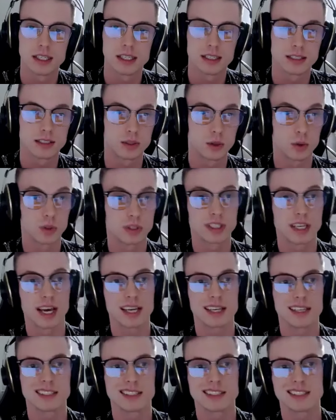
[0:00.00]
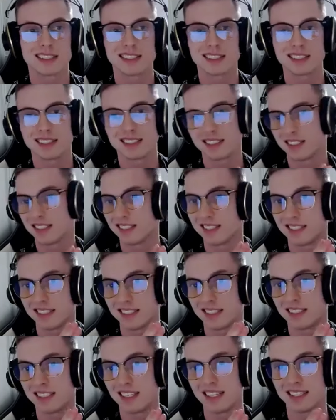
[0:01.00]
So since
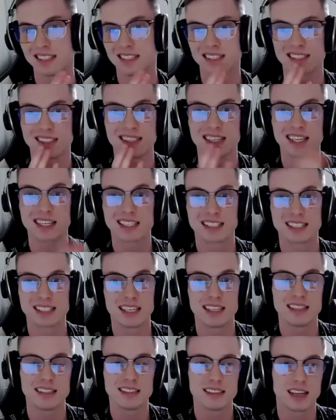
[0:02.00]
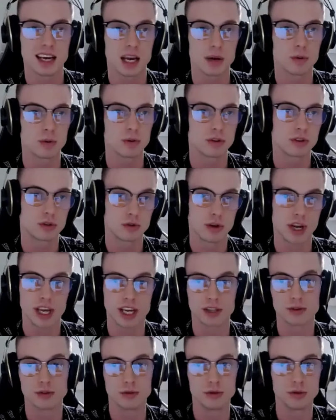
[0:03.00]
16, I was
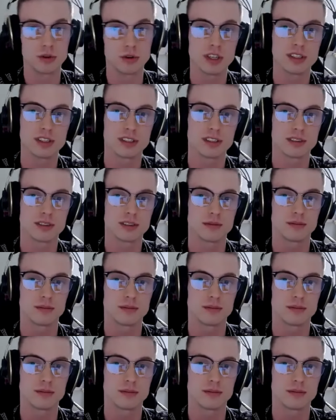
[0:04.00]
trying to do it,